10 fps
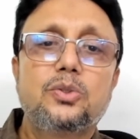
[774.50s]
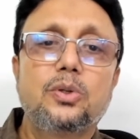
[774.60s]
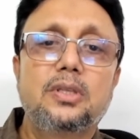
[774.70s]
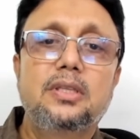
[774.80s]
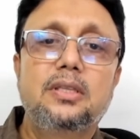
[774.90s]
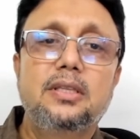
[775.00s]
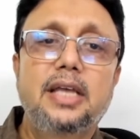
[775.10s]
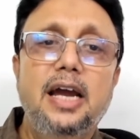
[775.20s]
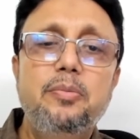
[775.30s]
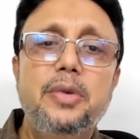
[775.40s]
So
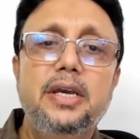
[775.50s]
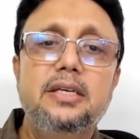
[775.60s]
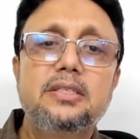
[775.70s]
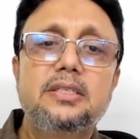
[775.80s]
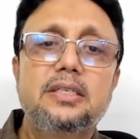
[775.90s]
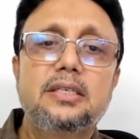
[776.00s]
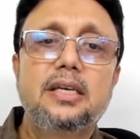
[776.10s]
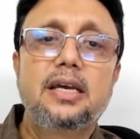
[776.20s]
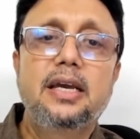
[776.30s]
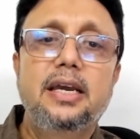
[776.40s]
that means
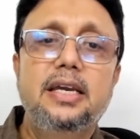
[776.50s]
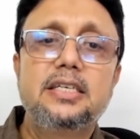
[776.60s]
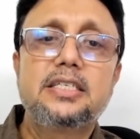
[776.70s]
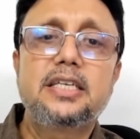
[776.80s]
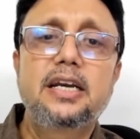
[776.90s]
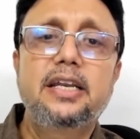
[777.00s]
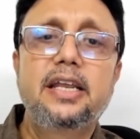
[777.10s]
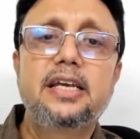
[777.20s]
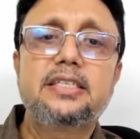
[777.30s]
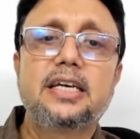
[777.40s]

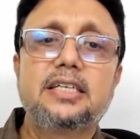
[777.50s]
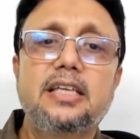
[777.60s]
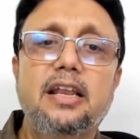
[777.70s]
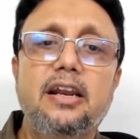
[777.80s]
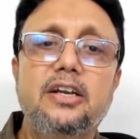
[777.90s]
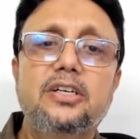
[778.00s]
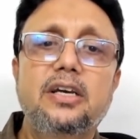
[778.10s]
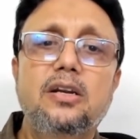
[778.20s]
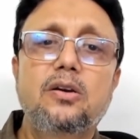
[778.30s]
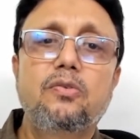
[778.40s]
instantaneous
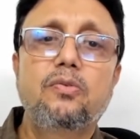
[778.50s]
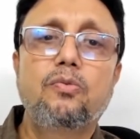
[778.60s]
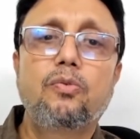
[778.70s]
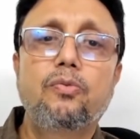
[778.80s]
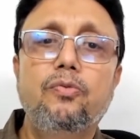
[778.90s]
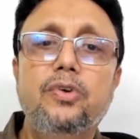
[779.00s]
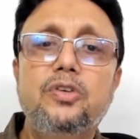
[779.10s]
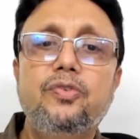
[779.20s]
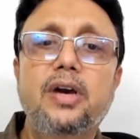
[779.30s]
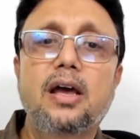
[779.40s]
acceleration,
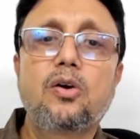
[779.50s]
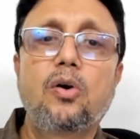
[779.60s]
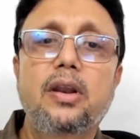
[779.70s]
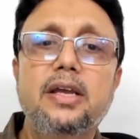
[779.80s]
which we are